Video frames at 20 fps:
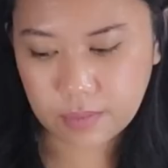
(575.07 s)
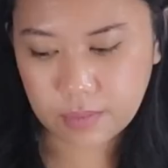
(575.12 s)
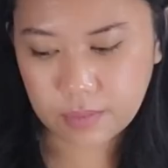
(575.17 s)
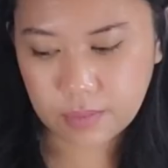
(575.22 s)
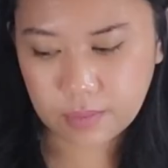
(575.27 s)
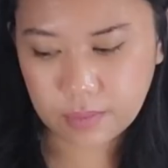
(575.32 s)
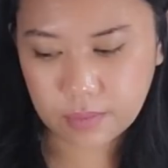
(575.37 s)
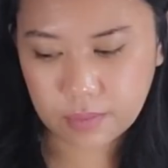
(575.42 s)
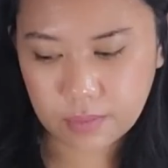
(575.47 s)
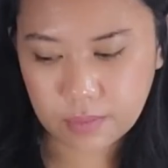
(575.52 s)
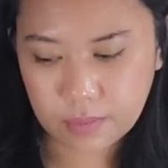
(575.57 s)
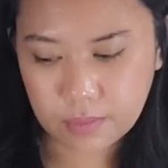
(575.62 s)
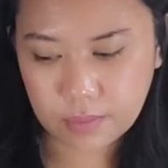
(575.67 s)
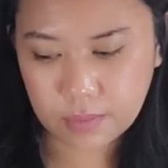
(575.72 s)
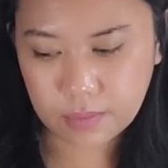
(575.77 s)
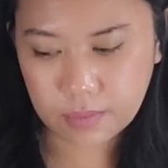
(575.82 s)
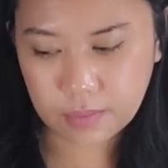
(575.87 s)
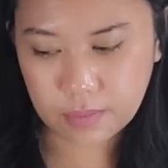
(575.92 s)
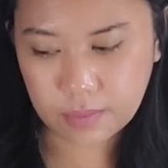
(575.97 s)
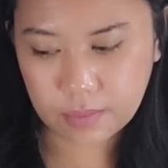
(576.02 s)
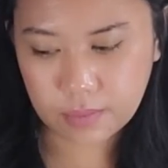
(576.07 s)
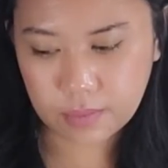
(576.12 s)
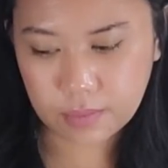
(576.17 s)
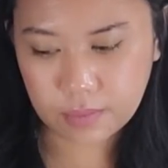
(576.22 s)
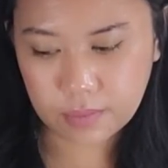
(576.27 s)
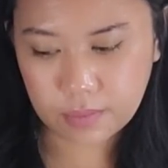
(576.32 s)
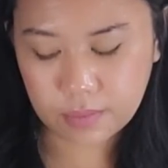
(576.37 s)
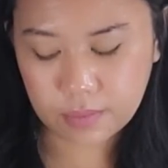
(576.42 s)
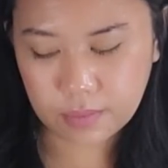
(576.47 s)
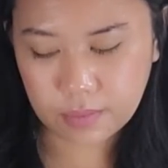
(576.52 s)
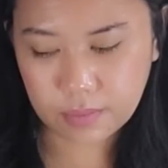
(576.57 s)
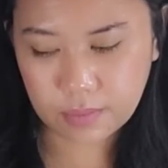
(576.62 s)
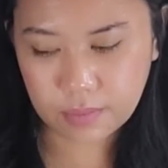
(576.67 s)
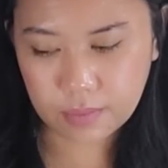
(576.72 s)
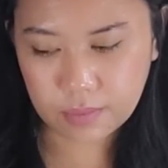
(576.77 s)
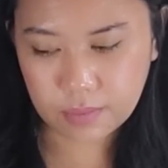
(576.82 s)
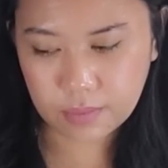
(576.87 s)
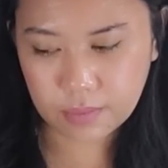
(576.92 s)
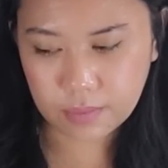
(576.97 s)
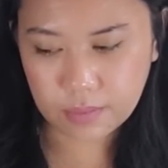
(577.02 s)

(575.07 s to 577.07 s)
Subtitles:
[no speech]